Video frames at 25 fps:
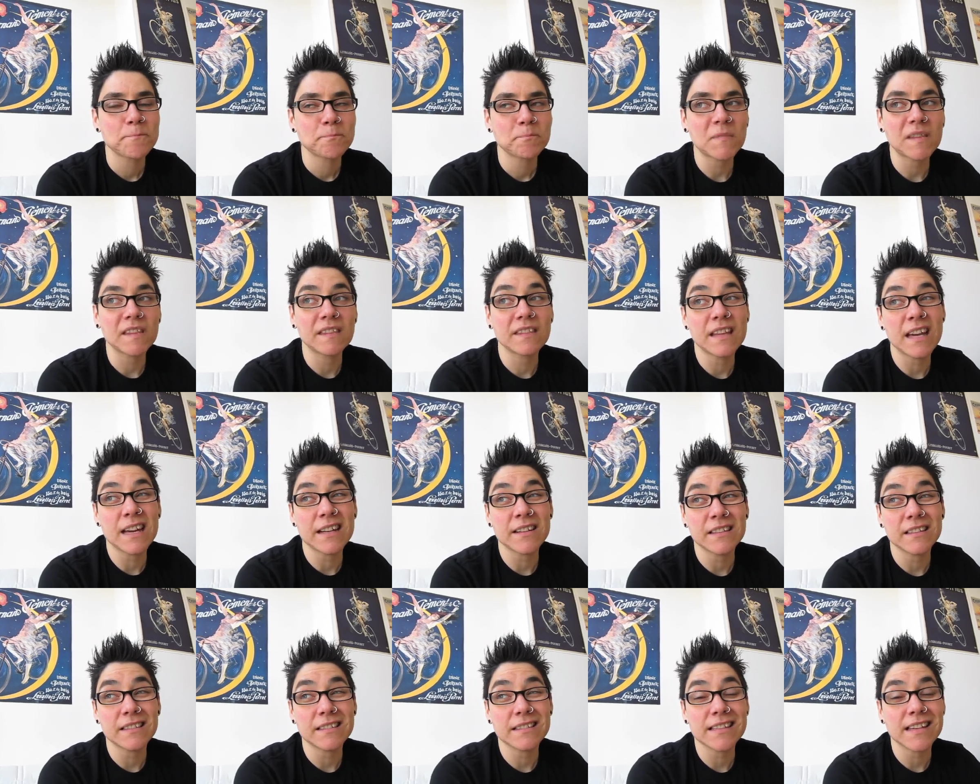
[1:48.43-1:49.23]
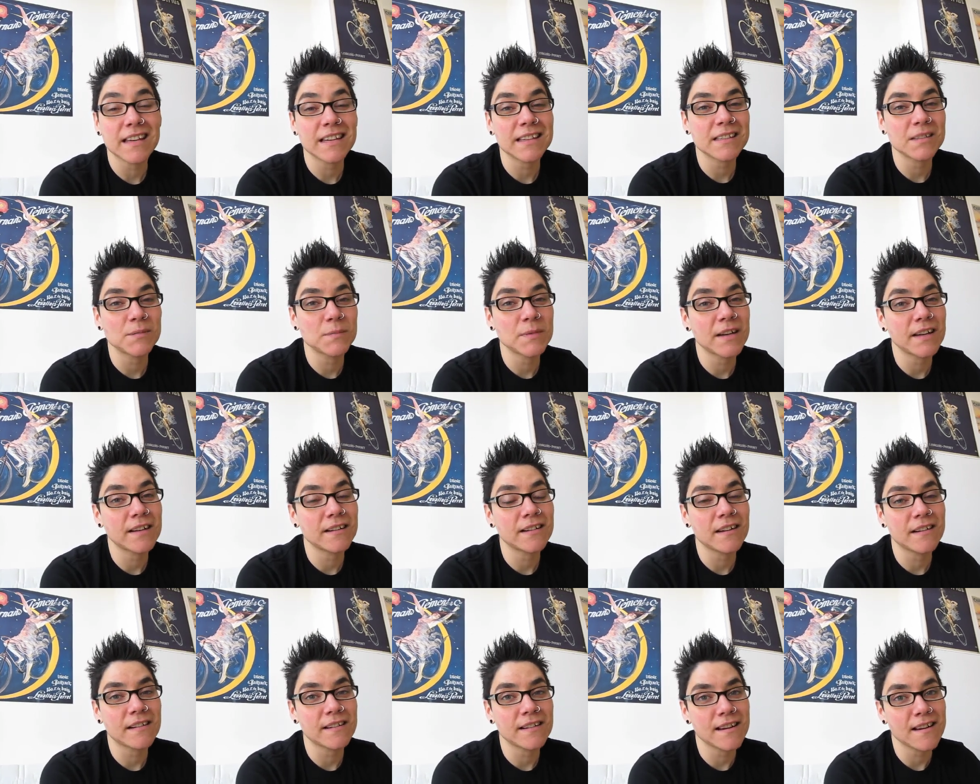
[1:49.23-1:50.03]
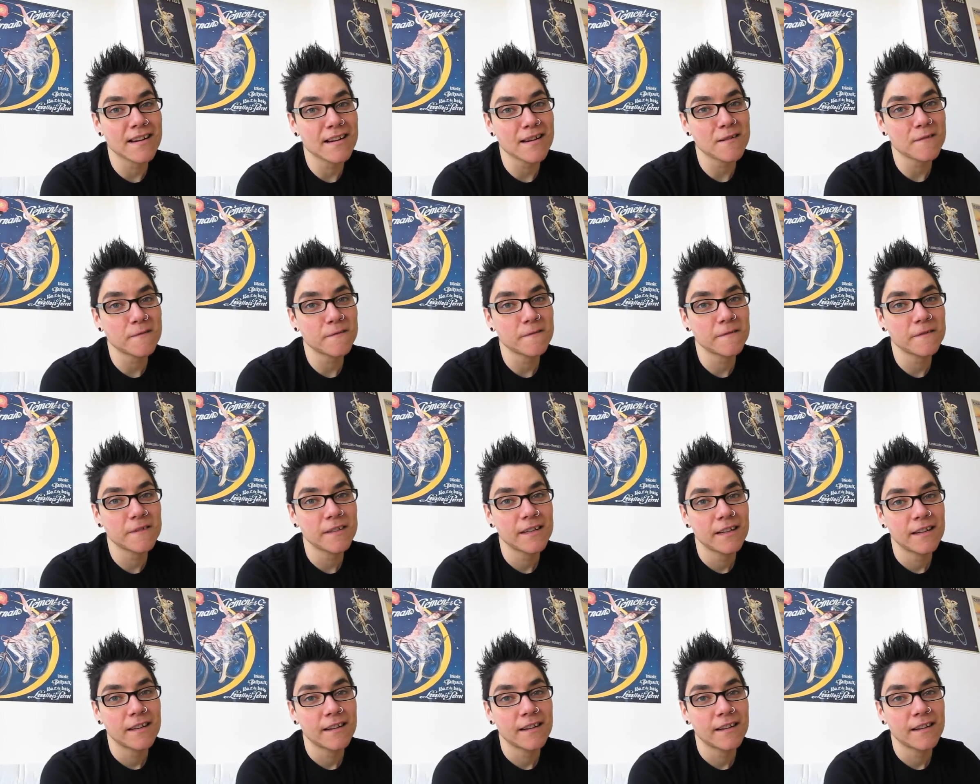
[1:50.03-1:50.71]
And that takes about an hour and a half.